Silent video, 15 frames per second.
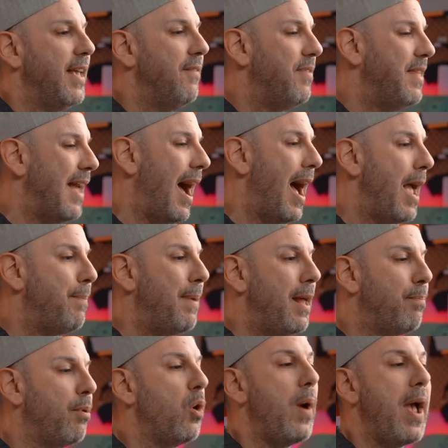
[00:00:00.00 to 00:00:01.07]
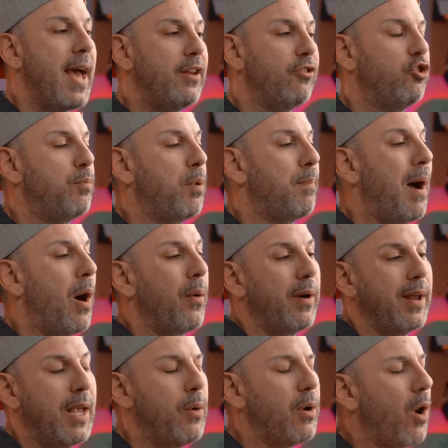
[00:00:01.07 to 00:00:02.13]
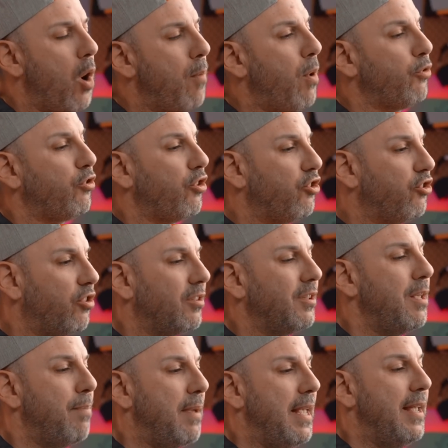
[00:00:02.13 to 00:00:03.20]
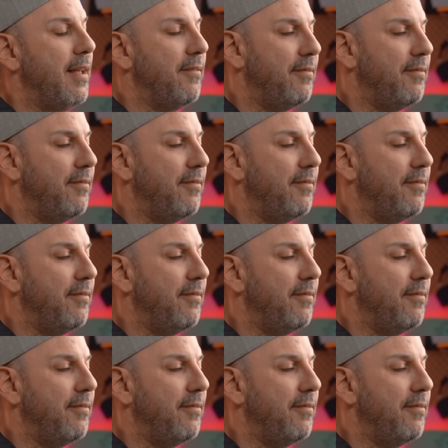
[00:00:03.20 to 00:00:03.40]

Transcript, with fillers: If the iPad Pro had a superpower, it would almost certainly be